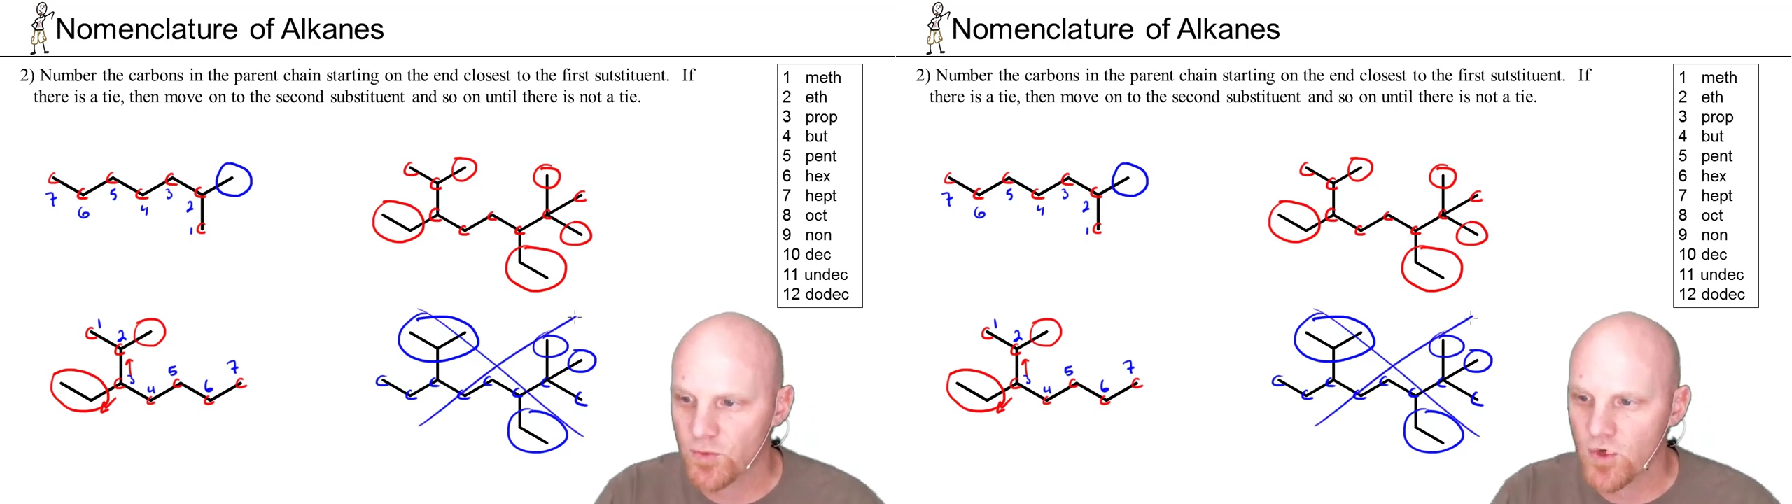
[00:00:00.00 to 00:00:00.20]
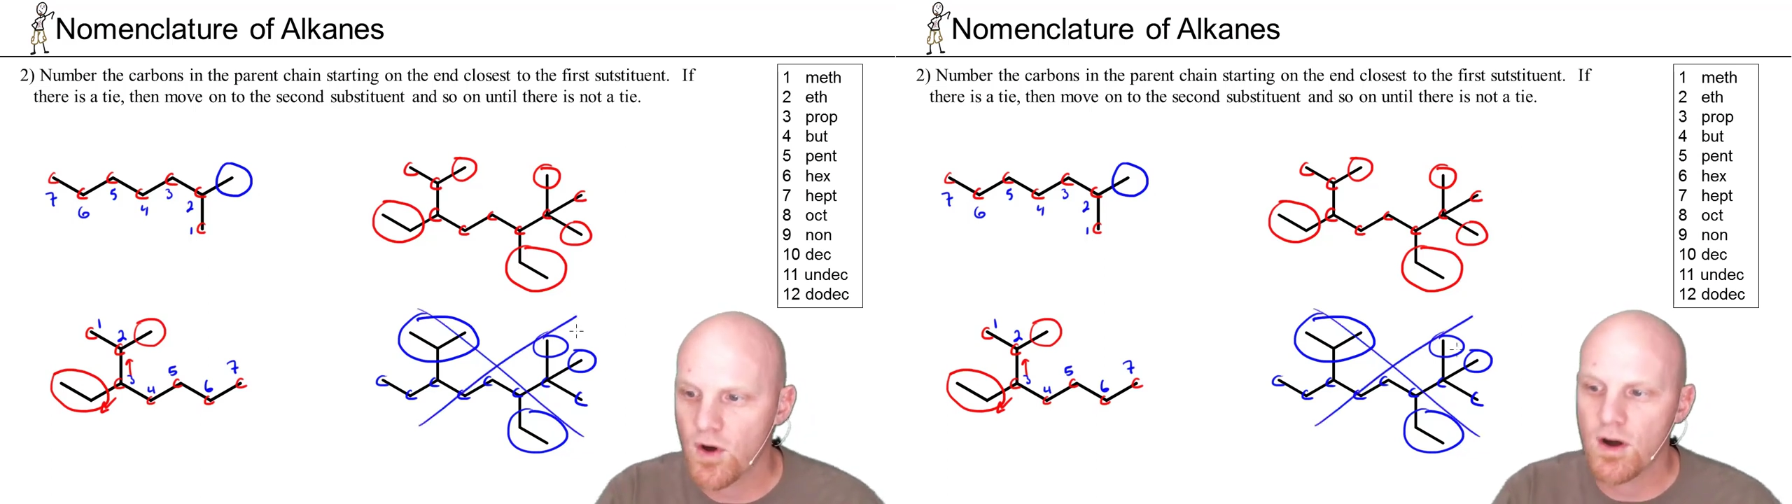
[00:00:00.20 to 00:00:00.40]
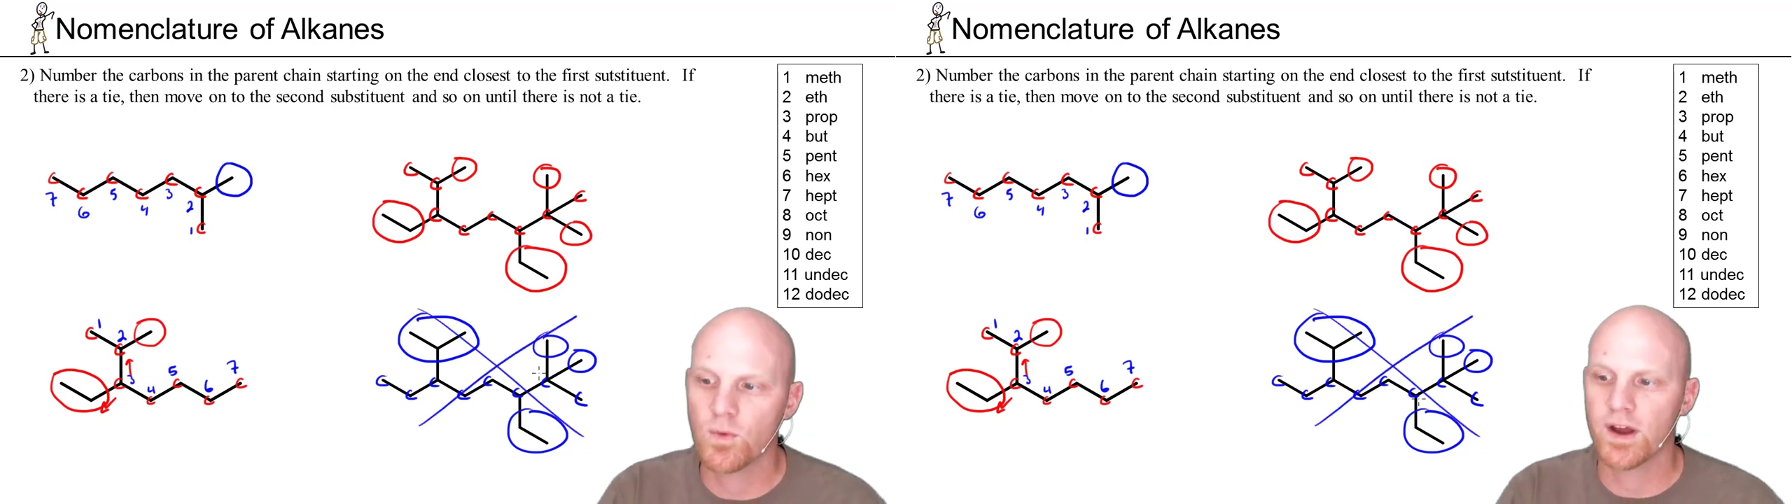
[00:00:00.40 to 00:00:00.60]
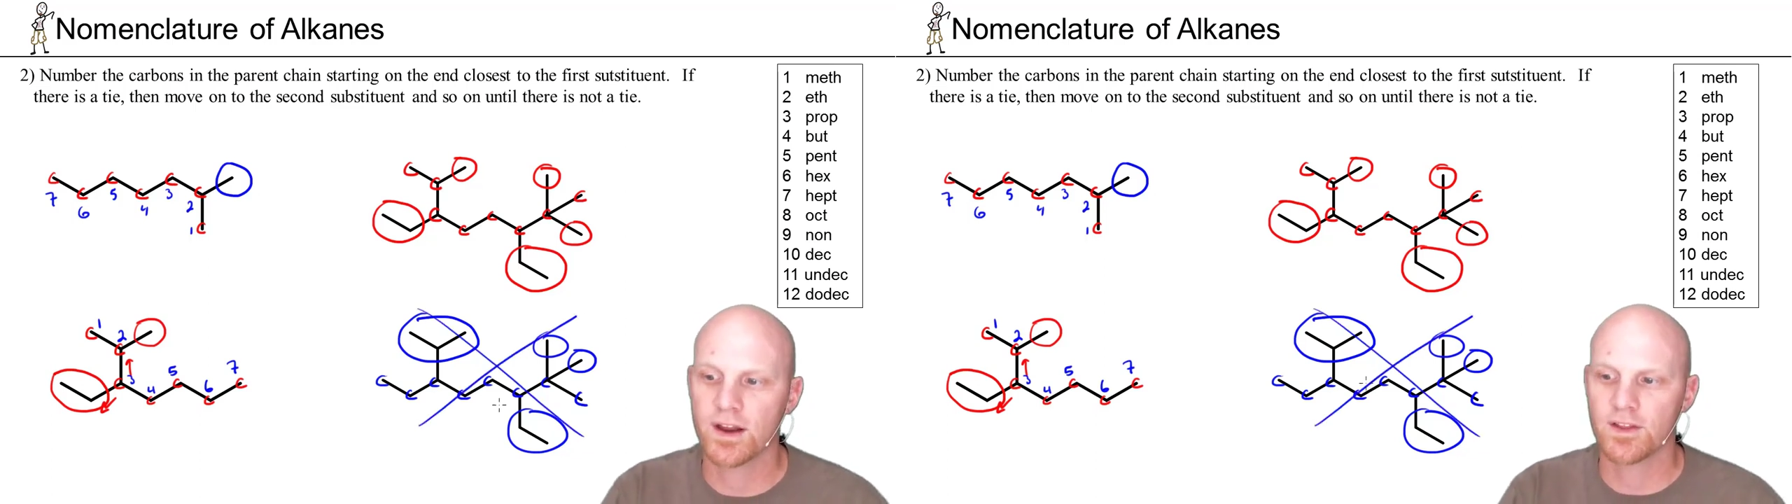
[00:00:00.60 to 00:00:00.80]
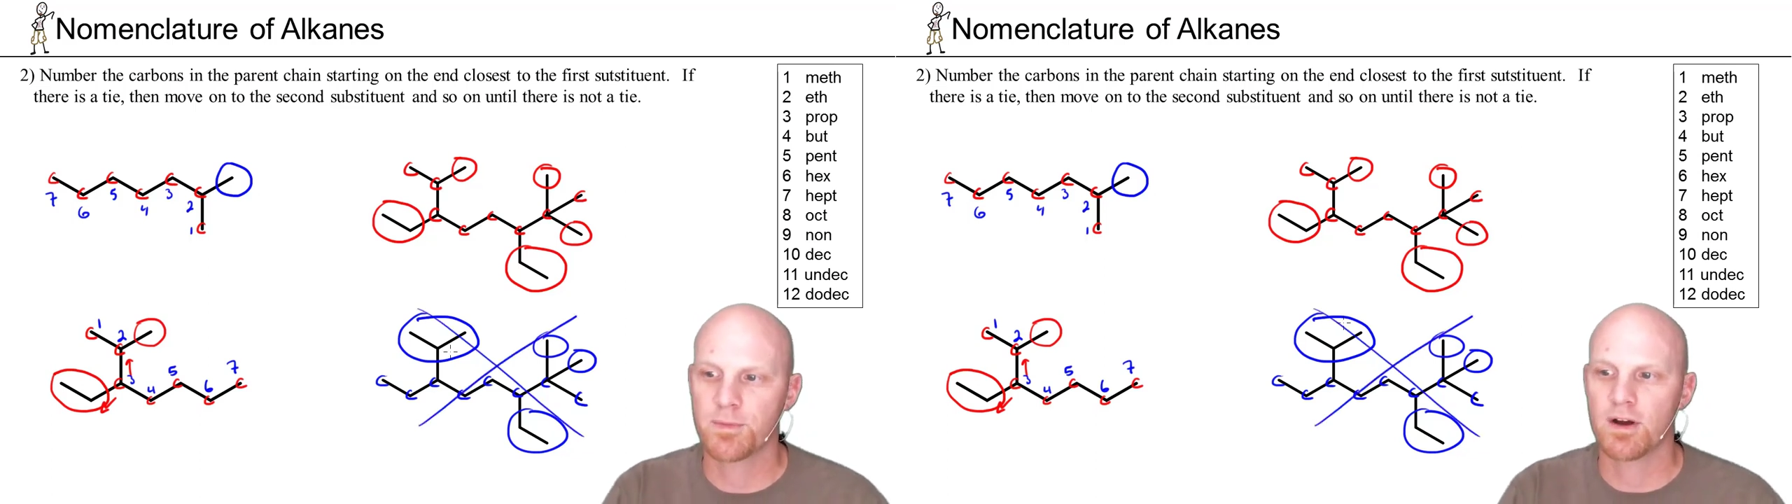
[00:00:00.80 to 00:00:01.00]
wrong way to
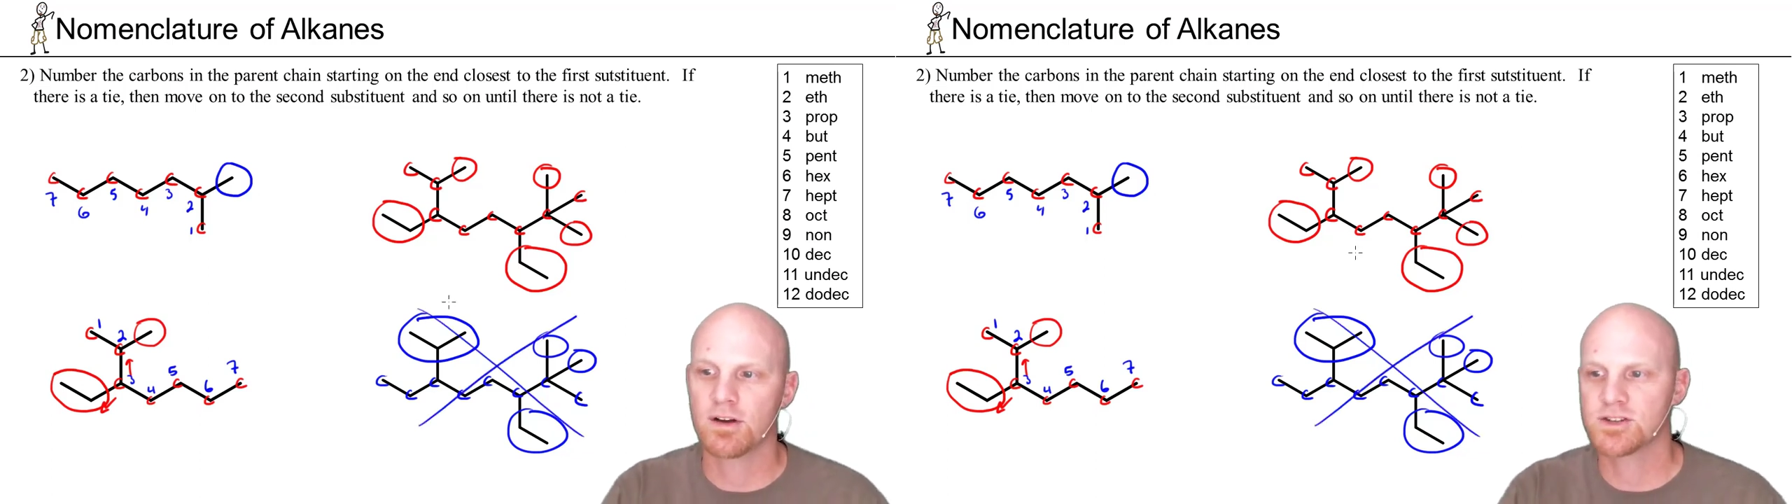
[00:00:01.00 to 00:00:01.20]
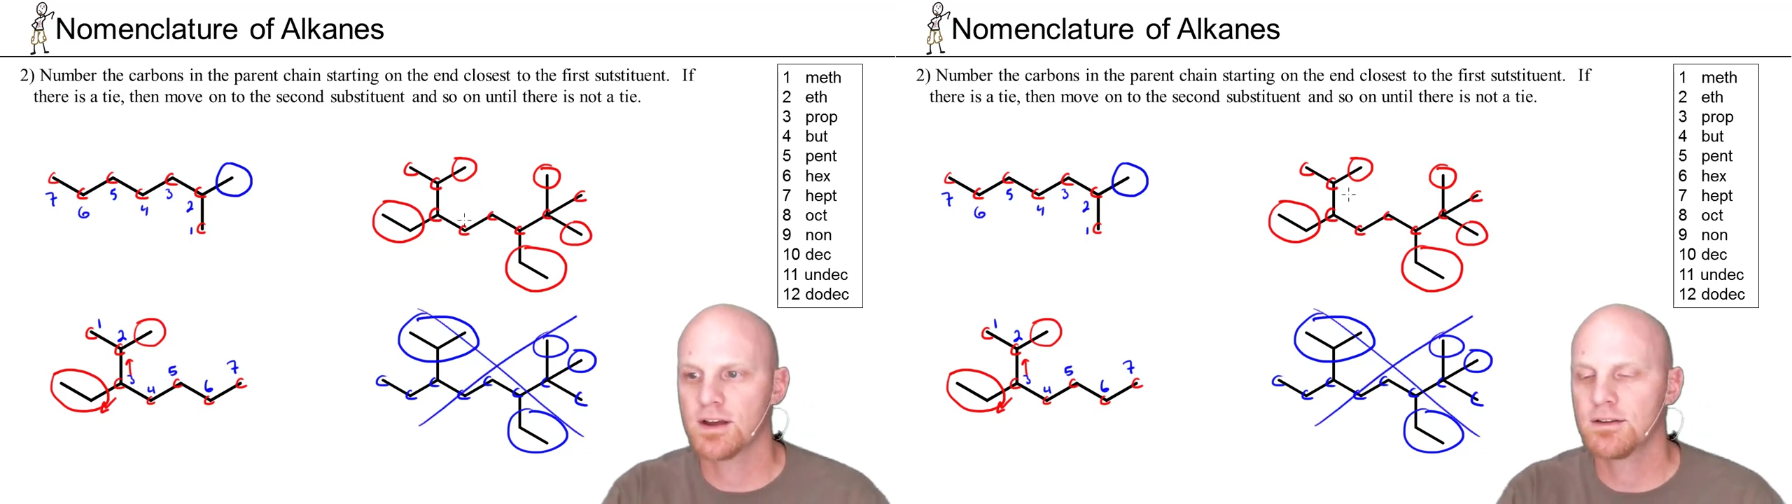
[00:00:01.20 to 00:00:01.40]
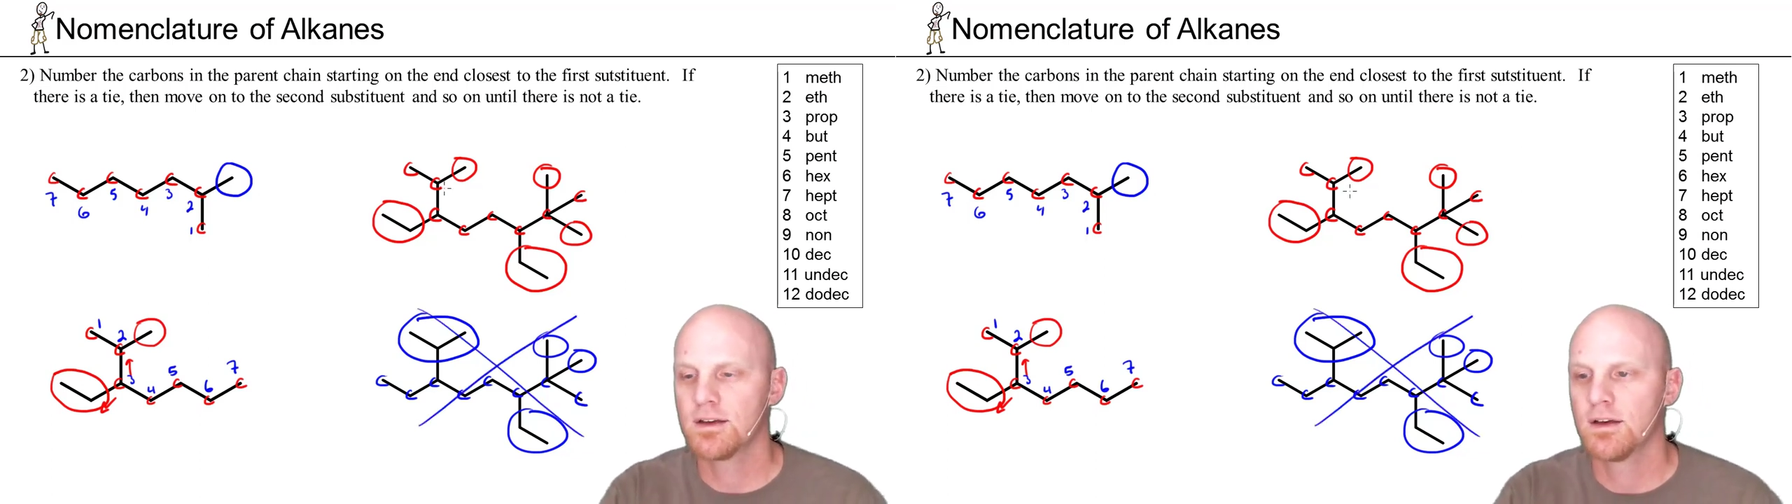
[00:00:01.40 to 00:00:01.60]
get the parent chain.